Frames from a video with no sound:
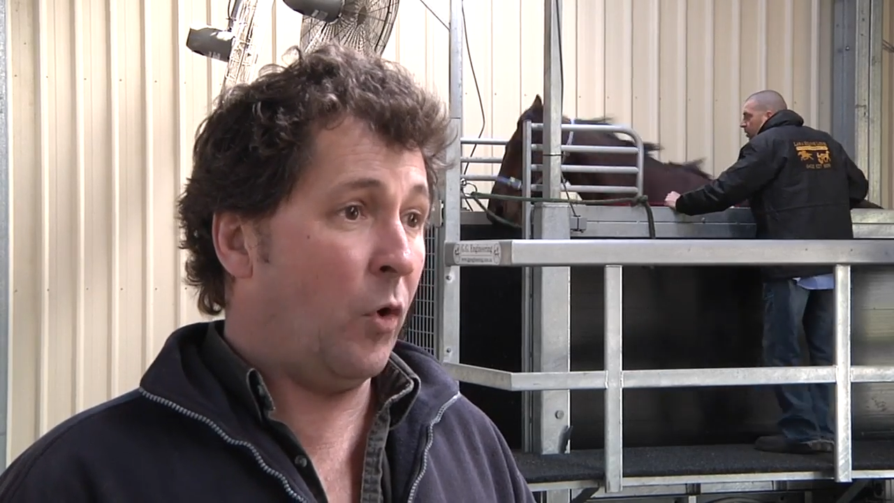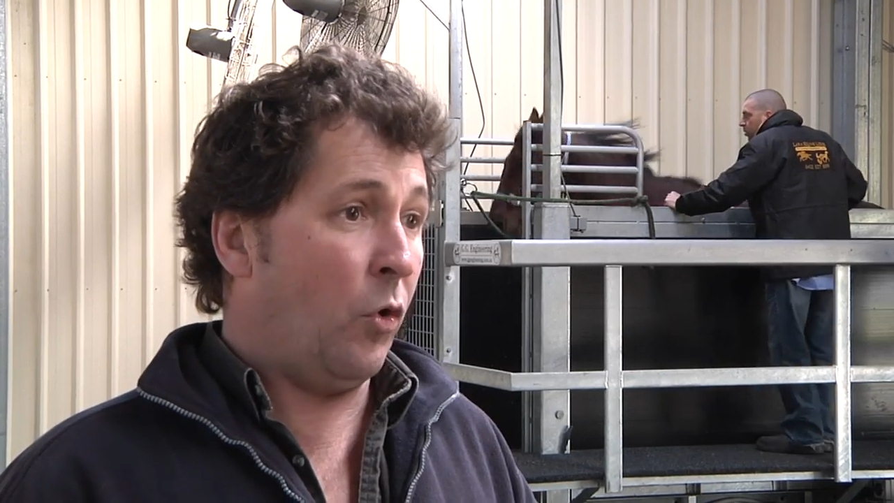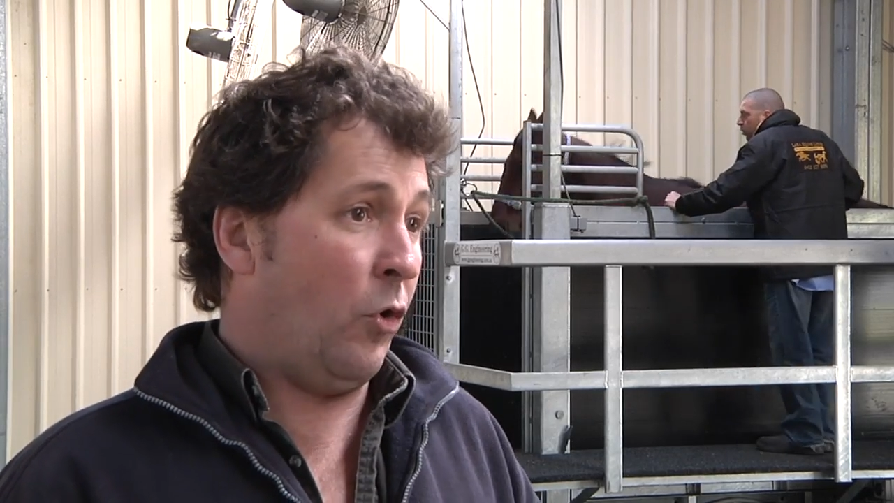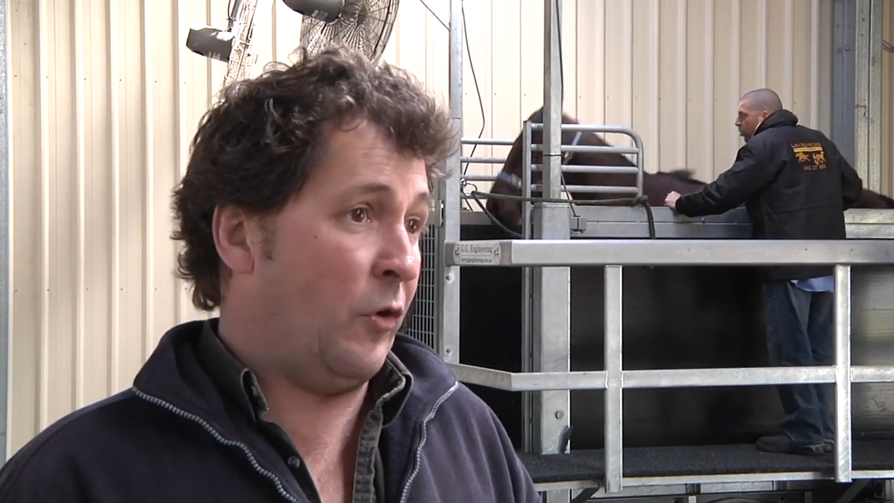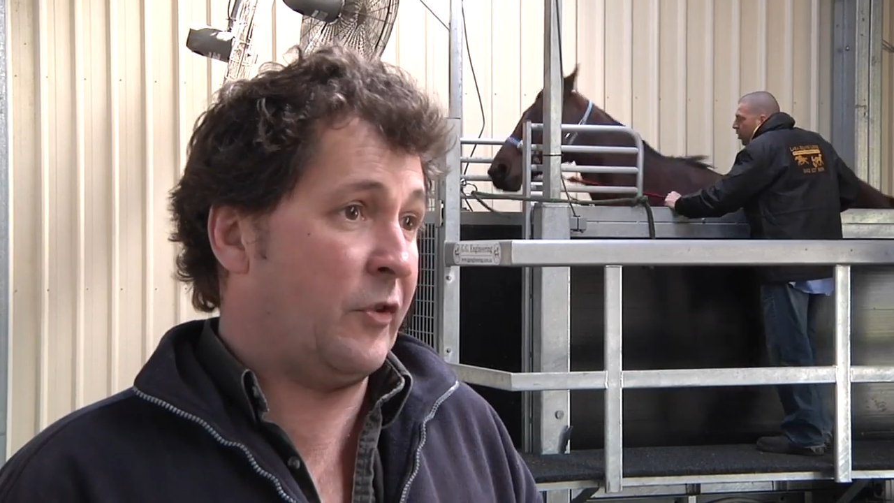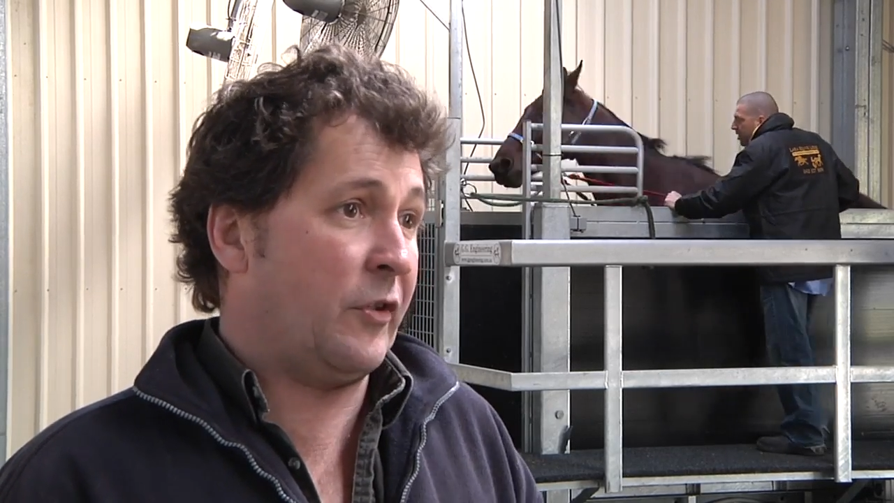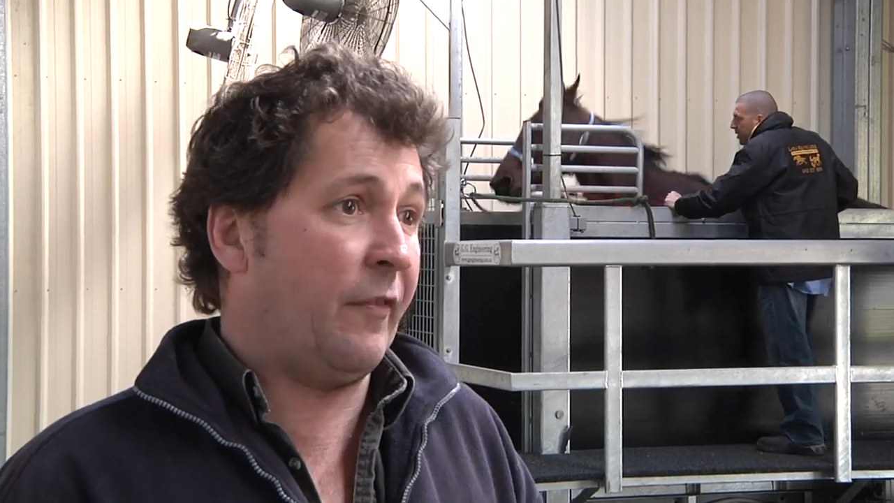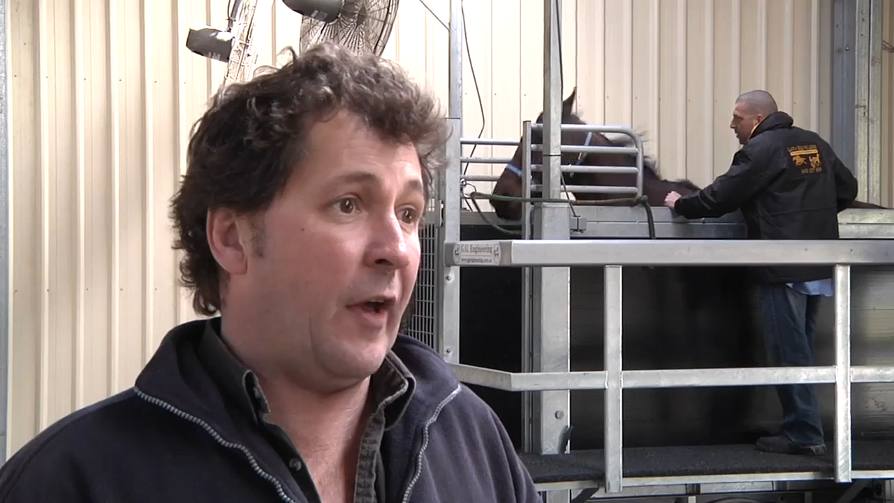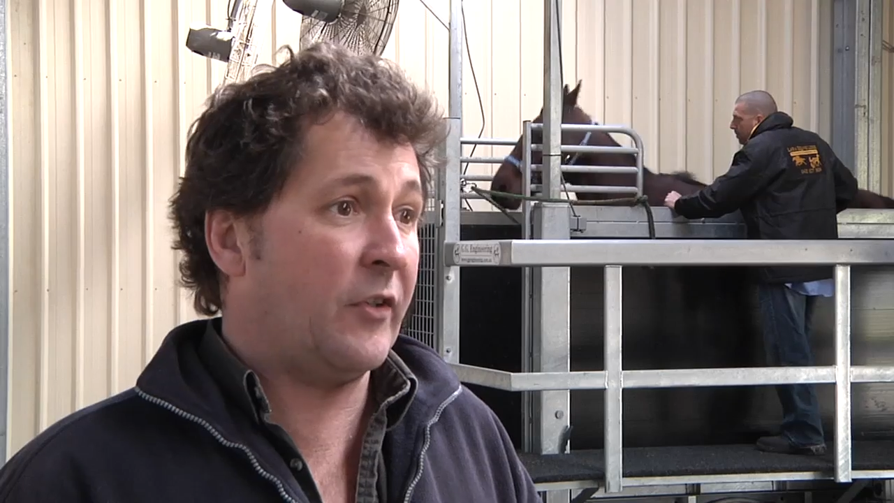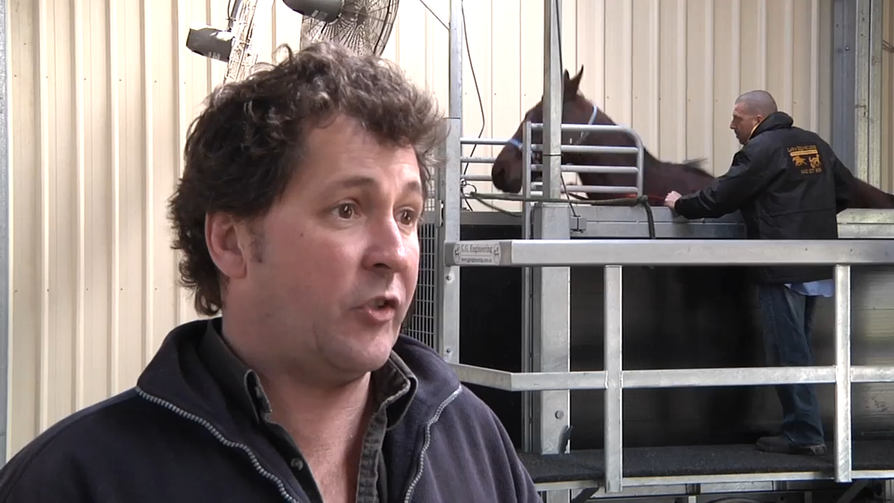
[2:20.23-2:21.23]
or horses that
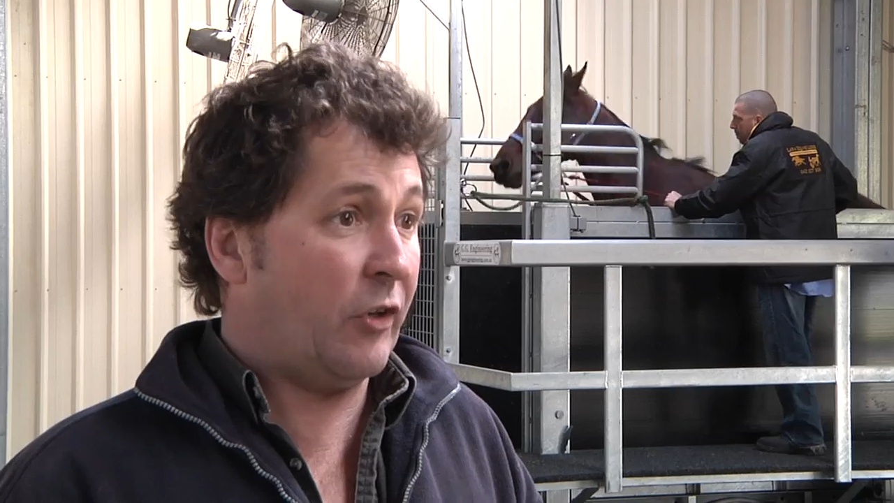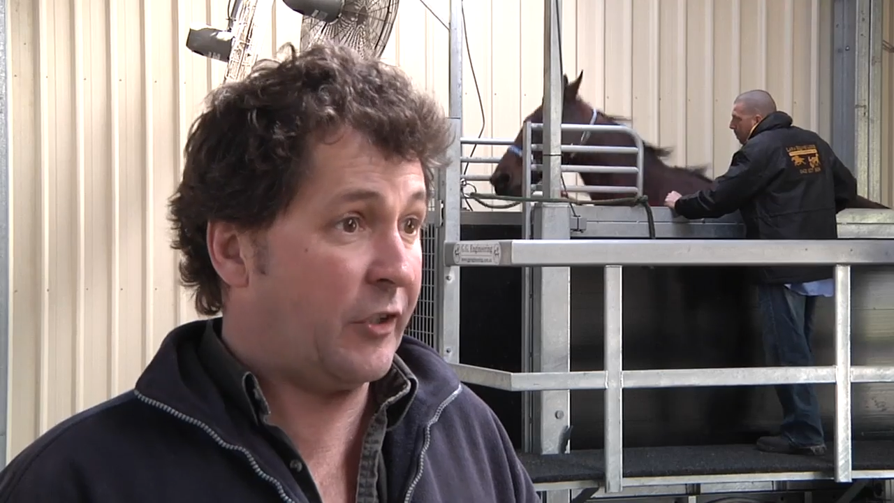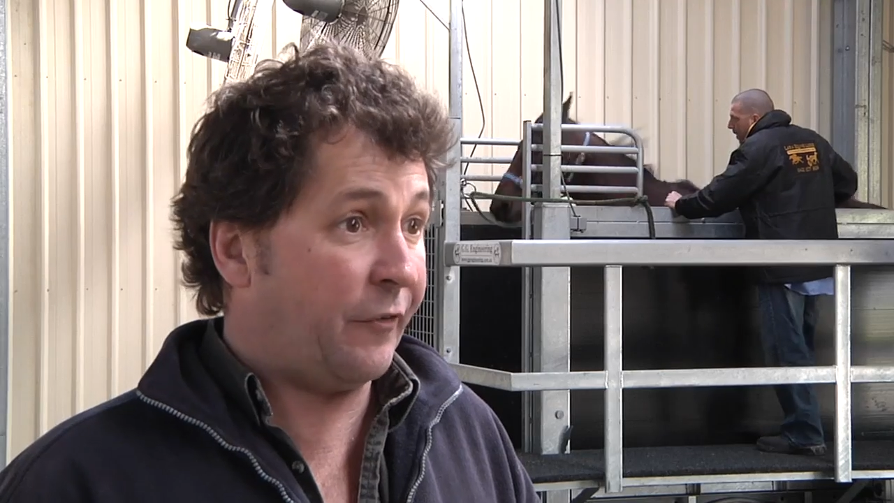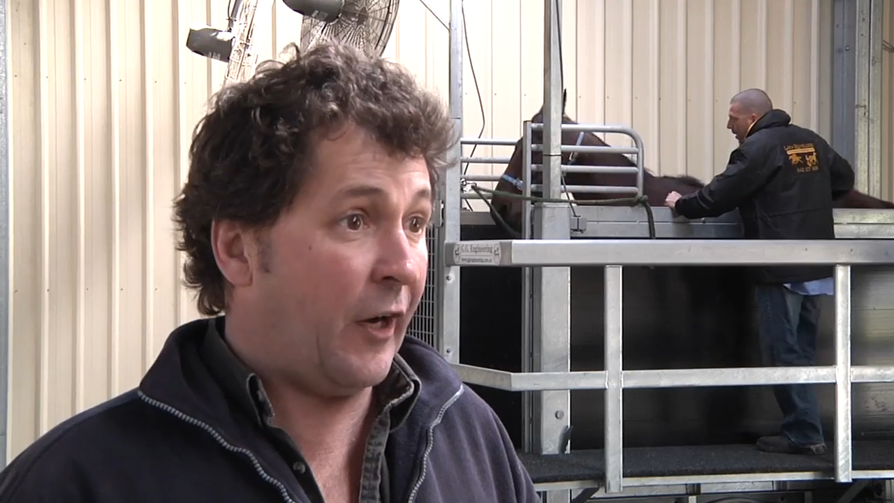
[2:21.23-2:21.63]
have had stress